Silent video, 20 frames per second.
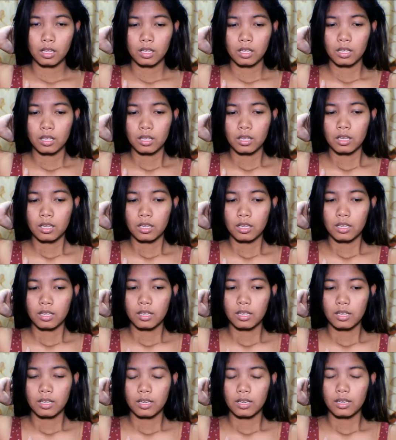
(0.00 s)

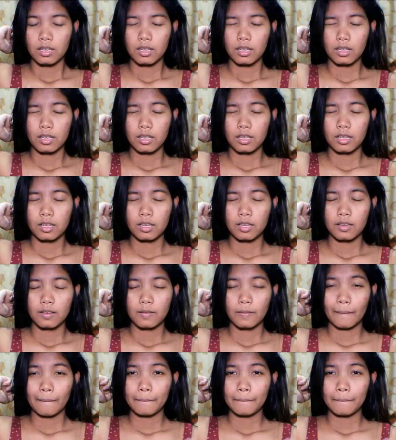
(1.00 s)
(silence)